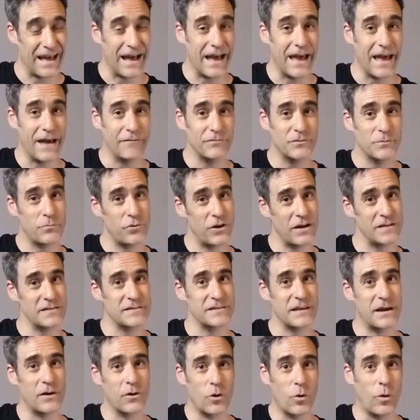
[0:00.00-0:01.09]
I have to press
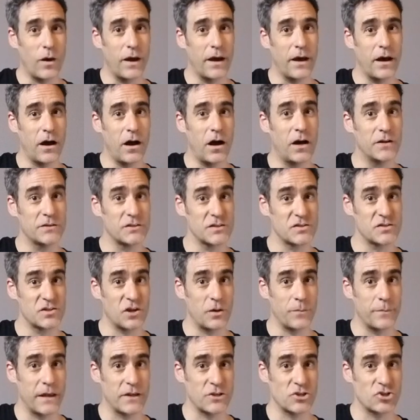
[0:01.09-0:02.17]
down quite hard to
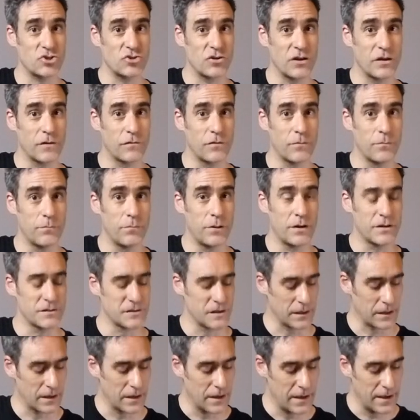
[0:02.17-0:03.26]
stop that string from
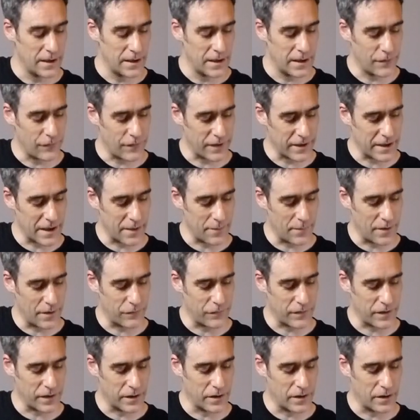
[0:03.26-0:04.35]
buzzing. If I get my
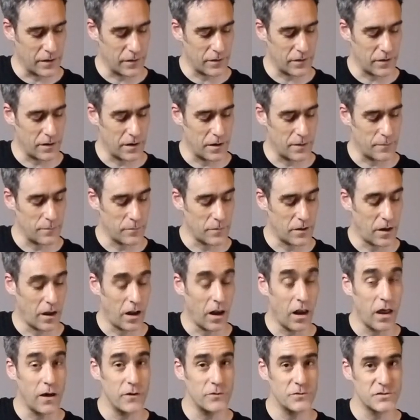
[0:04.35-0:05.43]
finger up
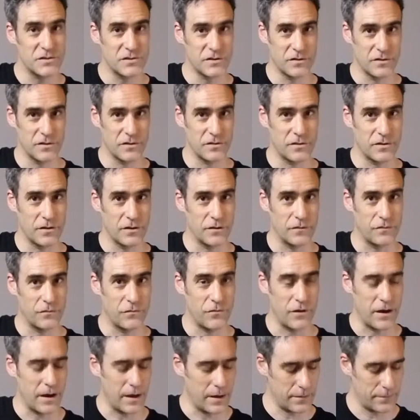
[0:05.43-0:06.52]
close to the 3rd
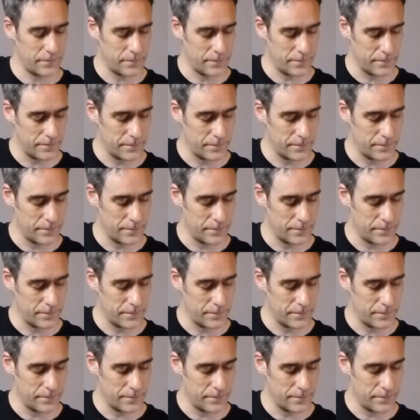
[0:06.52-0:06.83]
fret,